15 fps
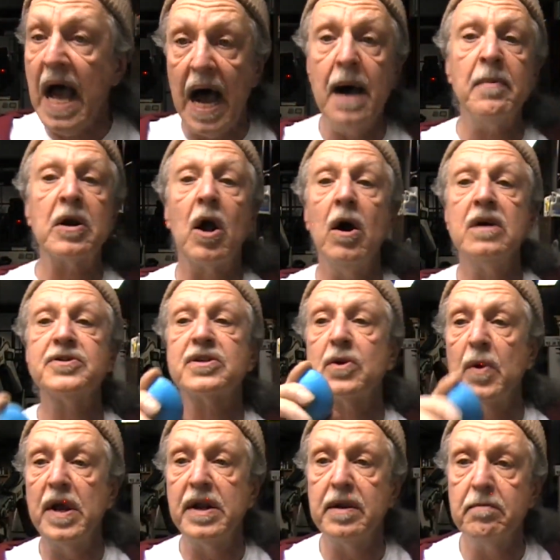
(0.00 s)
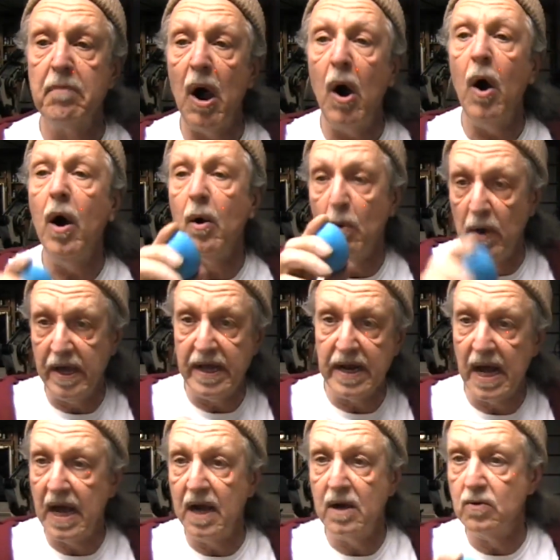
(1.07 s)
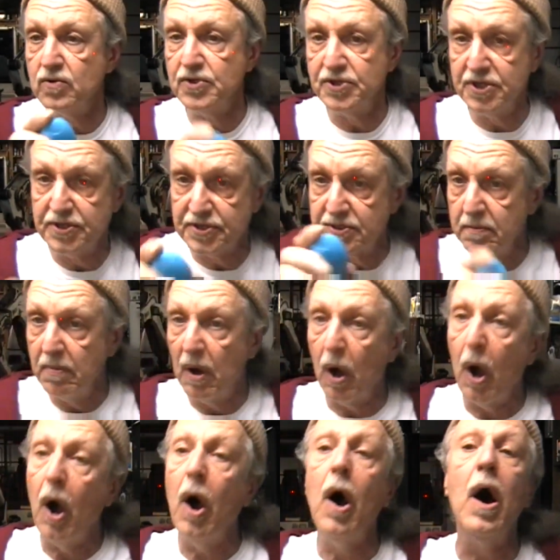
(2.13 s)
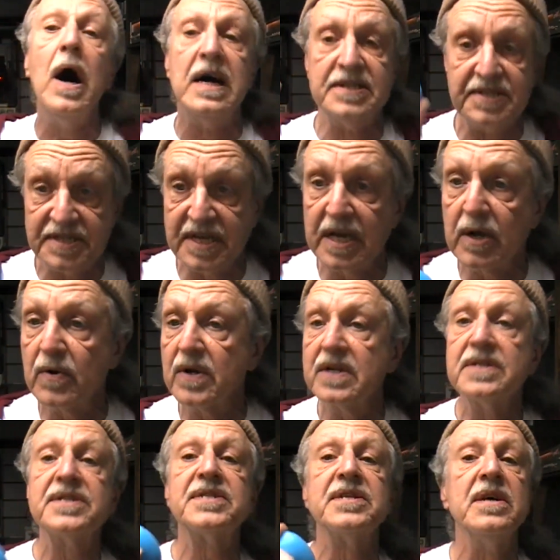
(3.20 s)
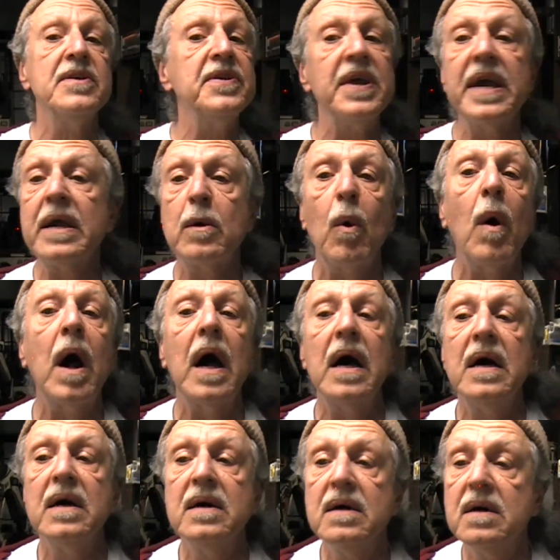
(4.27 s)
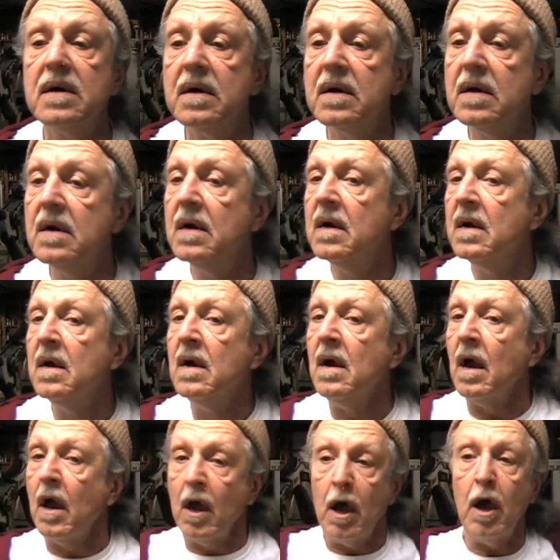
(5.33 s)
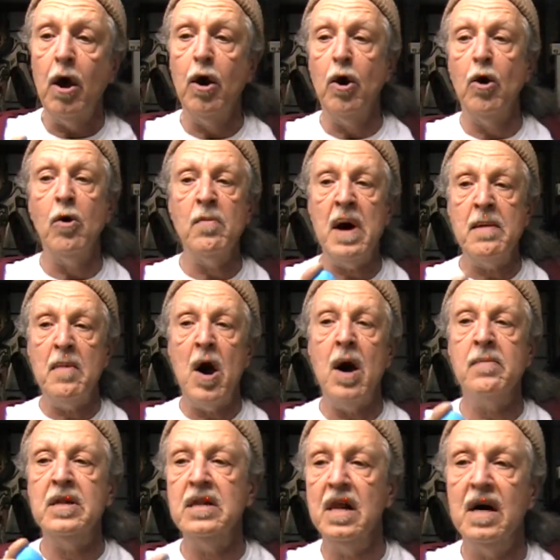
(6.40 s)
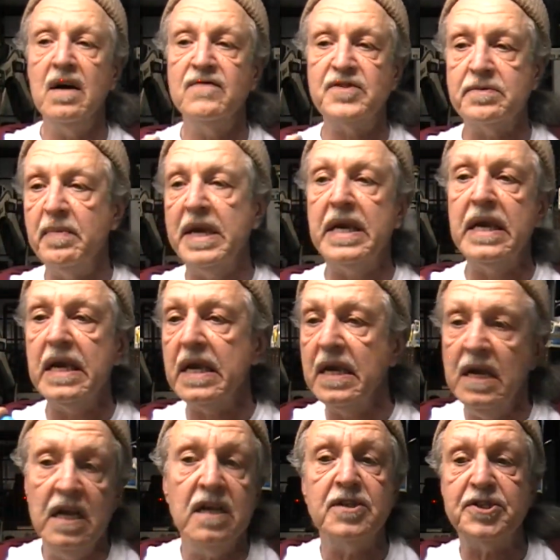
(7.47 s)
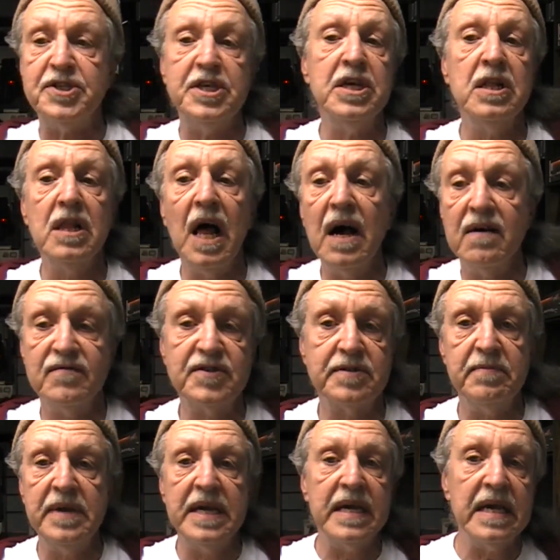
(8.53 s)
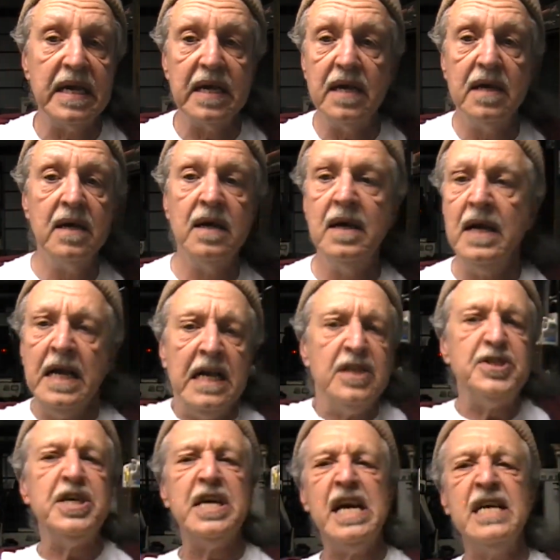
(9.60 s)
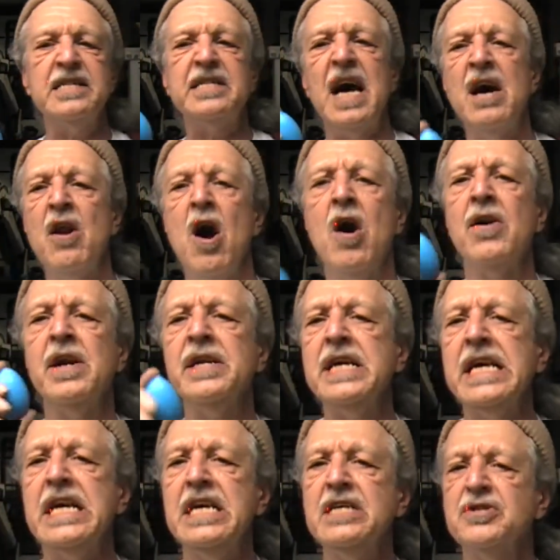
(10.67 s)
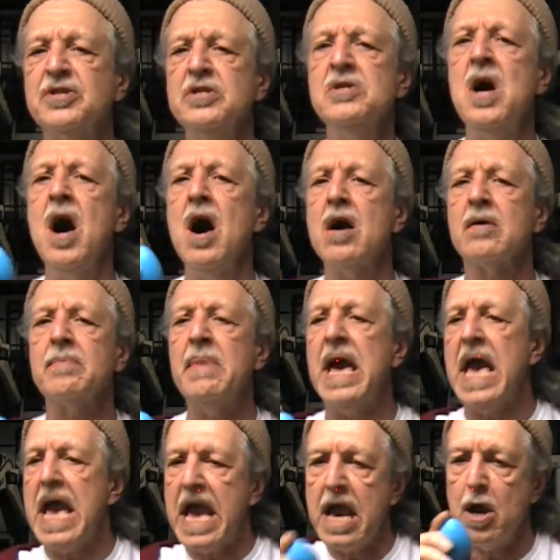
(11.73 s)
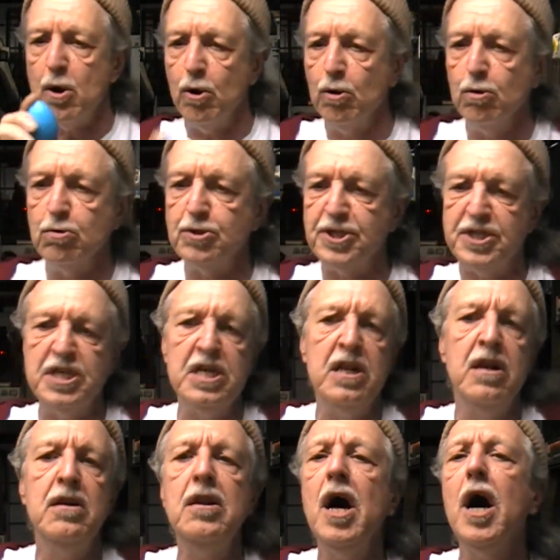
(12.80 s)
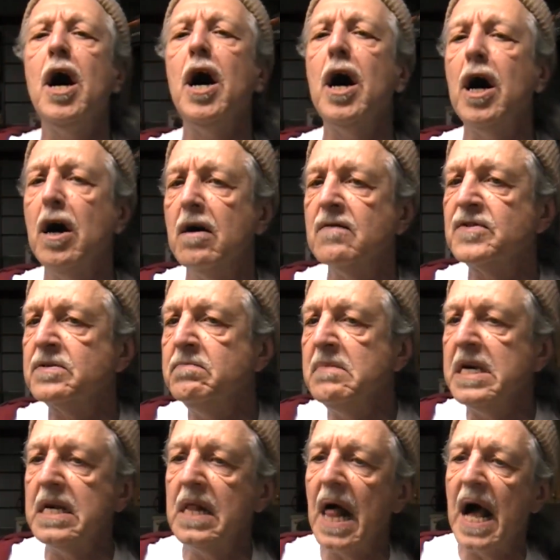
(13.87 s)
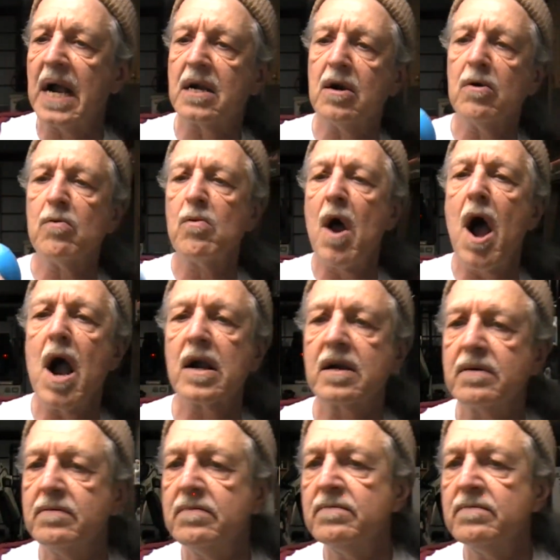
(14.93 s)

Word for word: I'm a consecrated boy when I was just a boy, a singer in a Sunday choir. Oh, my mama loves me, she loves me. She gets down on her knees and hug me. Oh, she loves me like a rock.